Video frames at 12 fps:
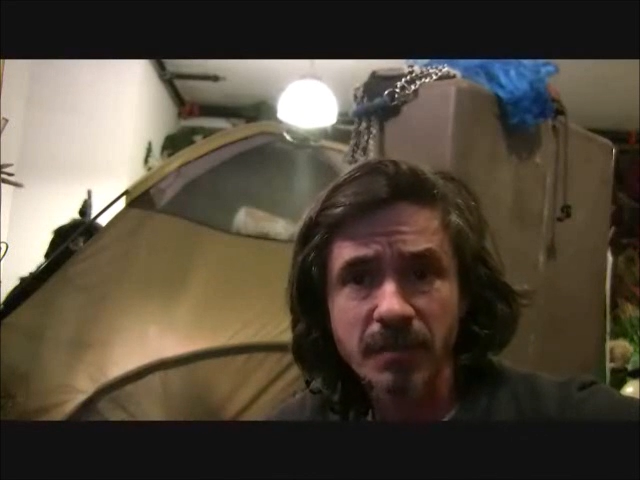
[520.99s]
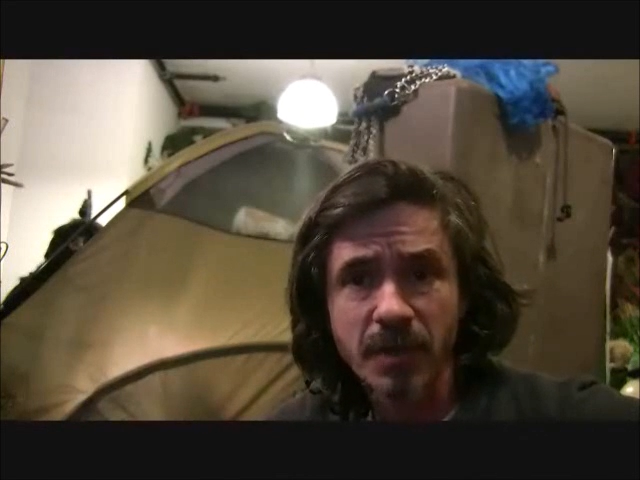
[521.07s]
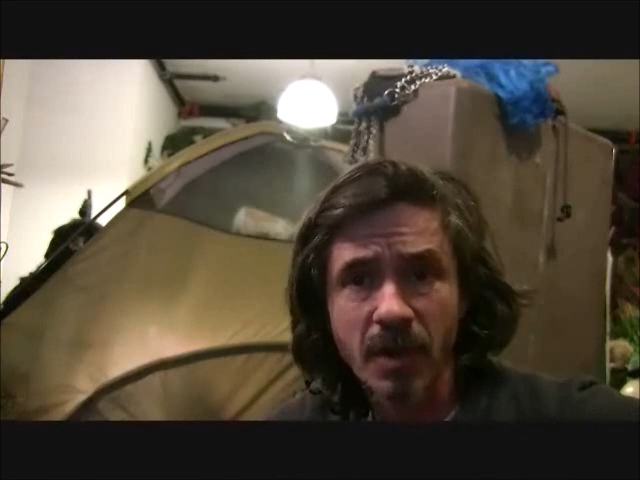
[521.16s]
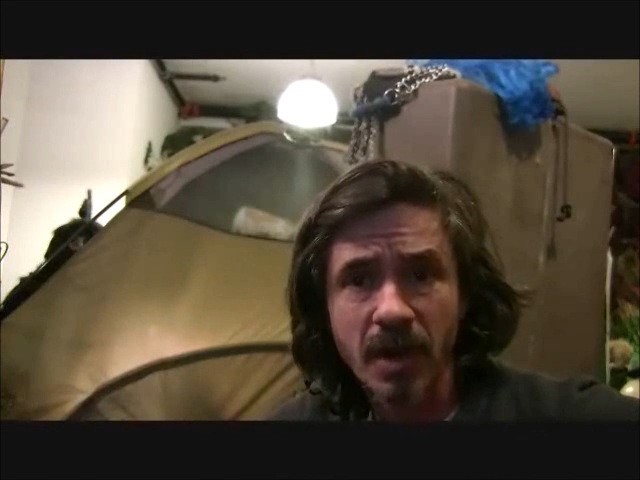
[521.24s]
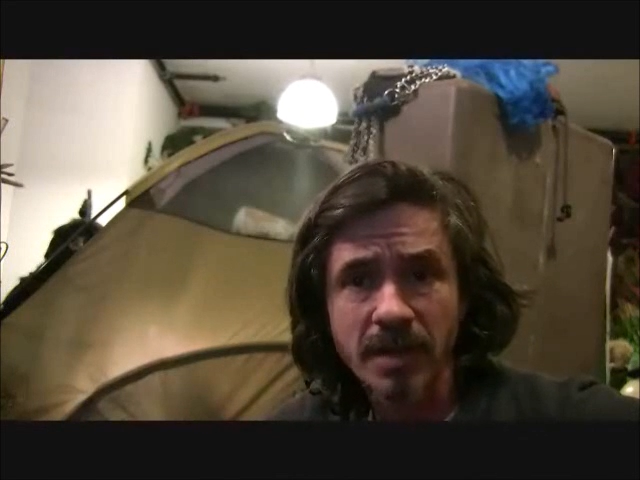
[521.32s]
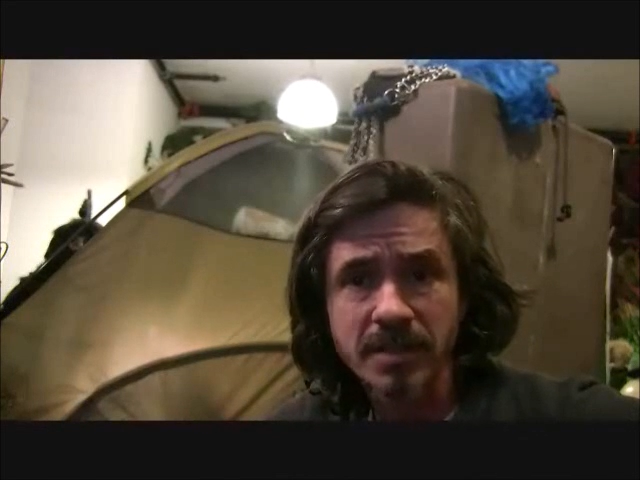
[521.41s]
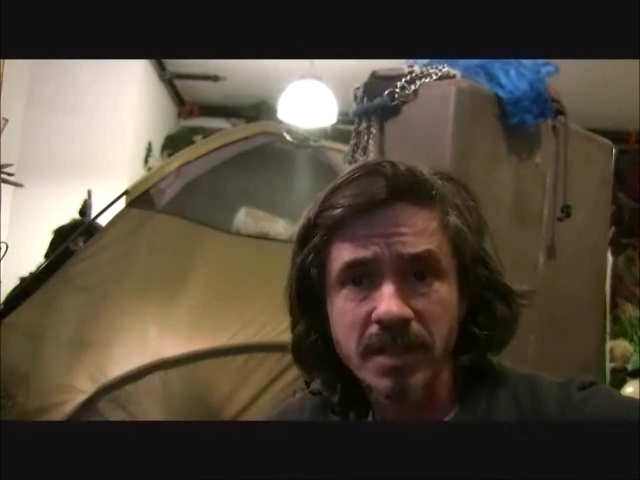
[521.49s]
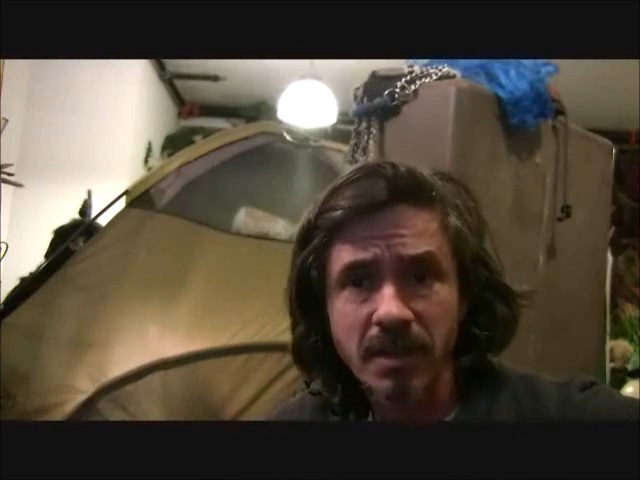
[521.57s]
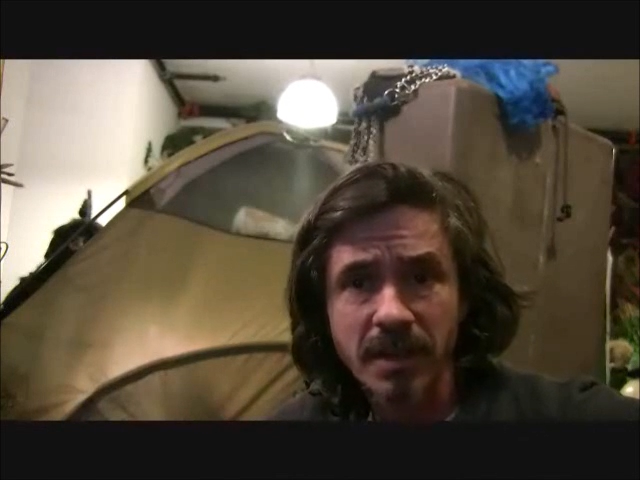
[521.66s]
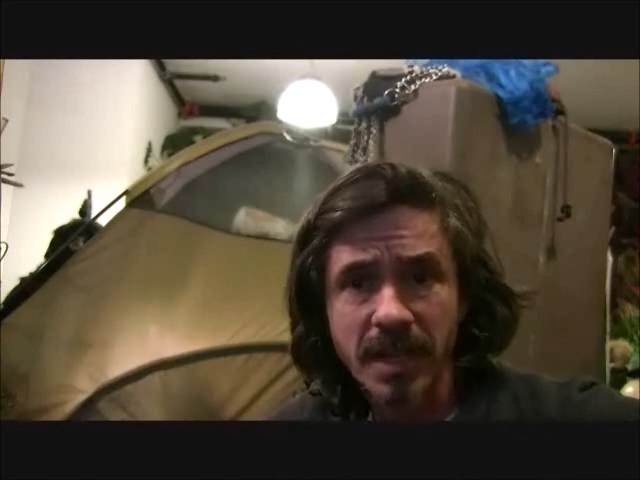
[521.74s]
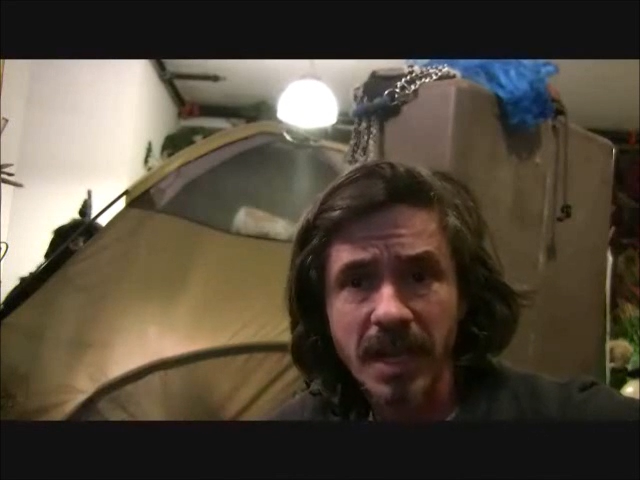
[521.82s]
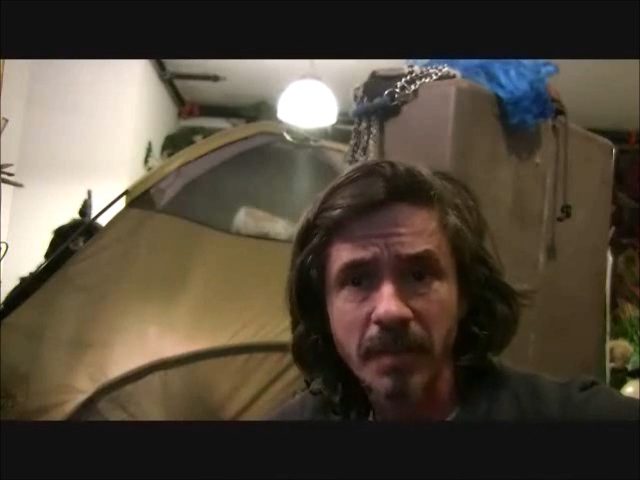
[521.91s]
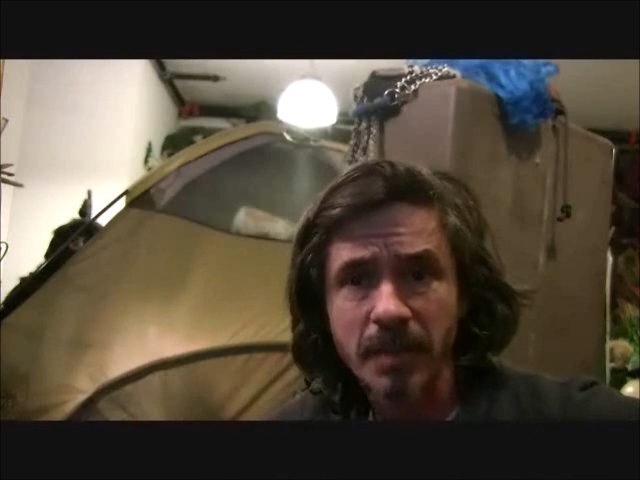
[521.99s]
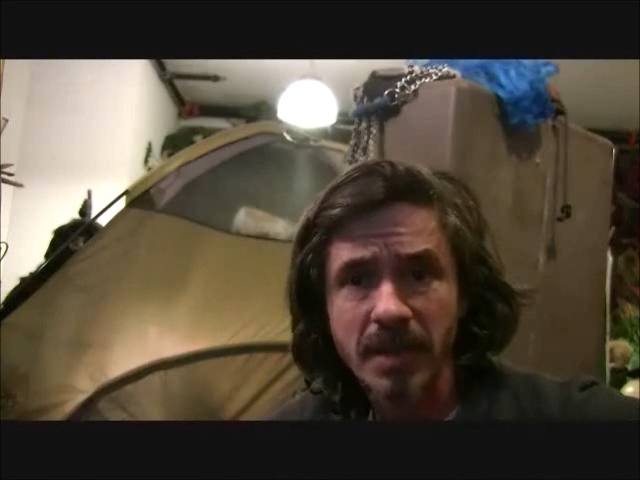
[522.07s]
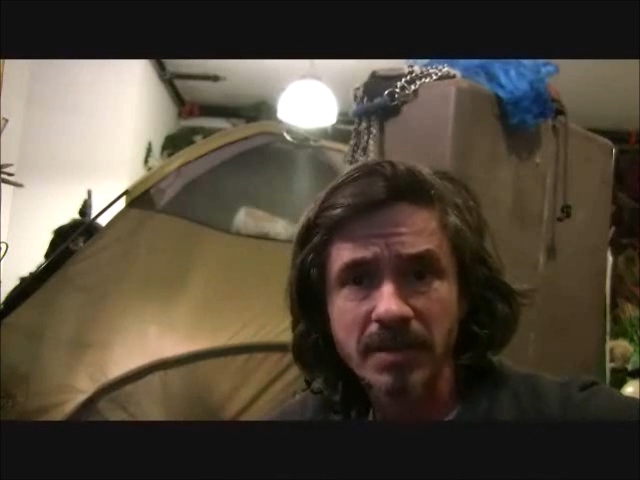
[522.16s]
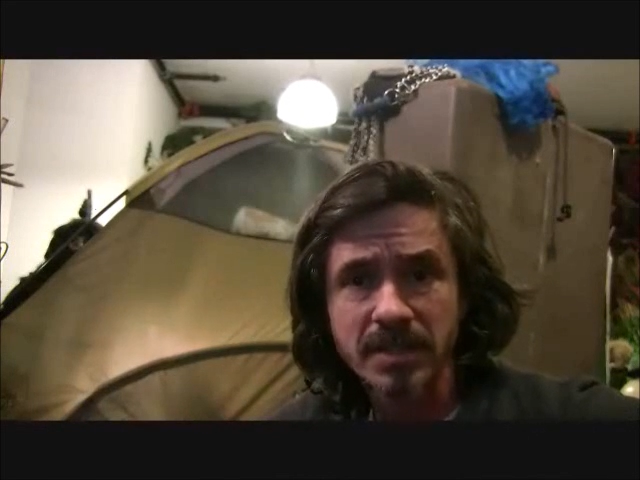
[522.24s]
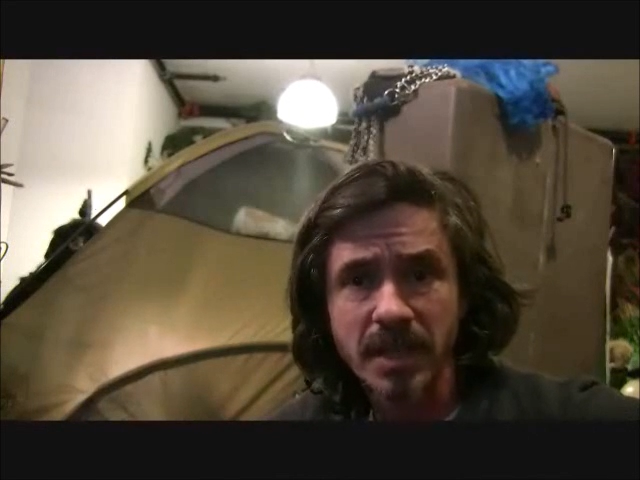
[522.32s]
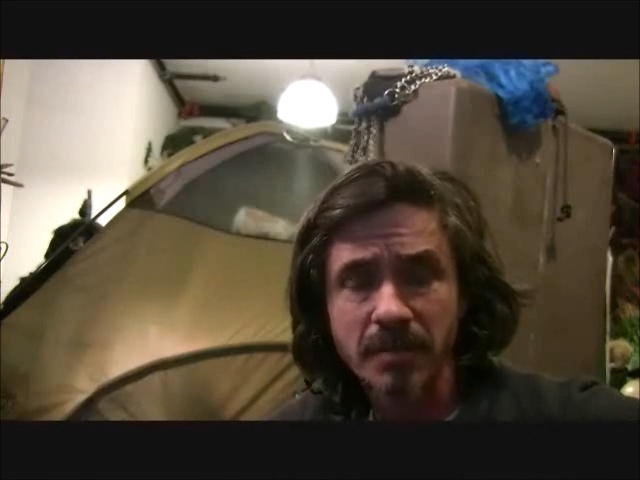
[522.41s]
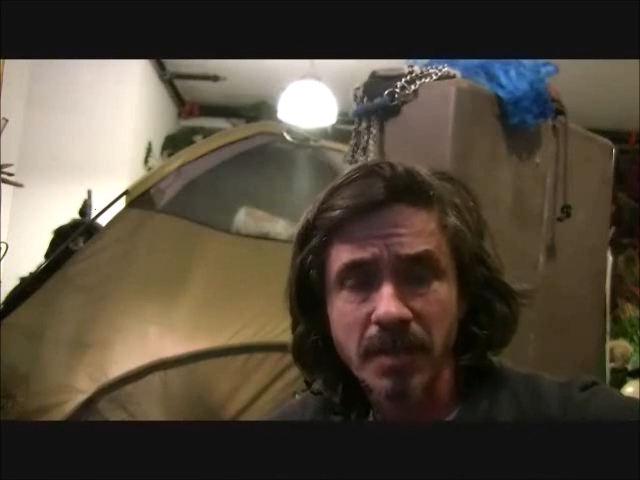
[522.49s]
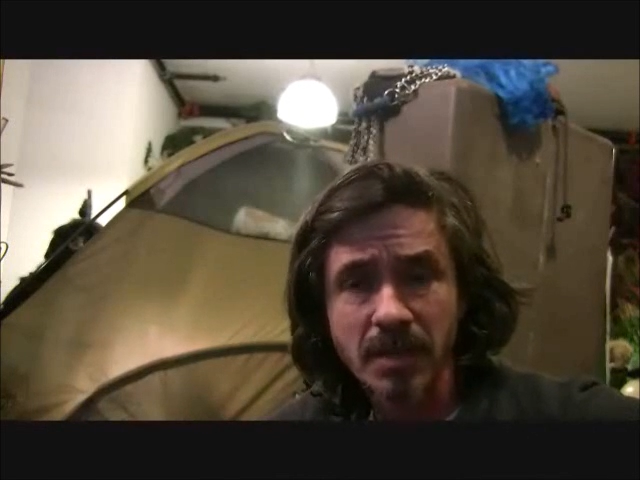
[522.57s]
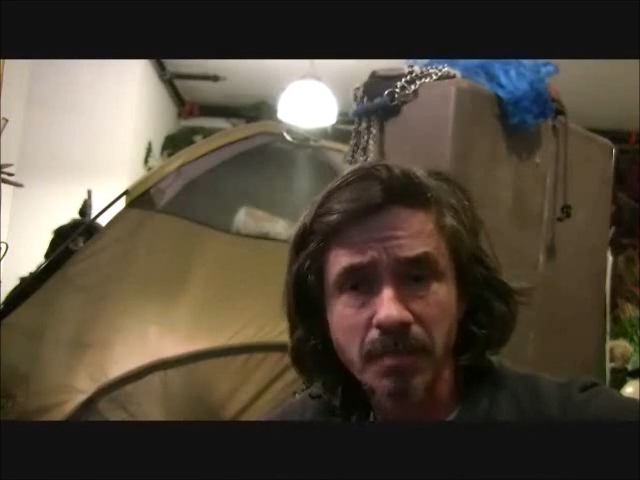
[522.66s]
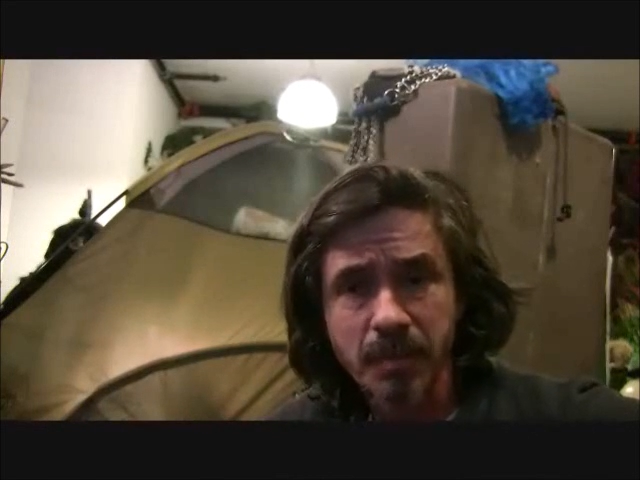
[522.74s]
if you're hunting or camping or something,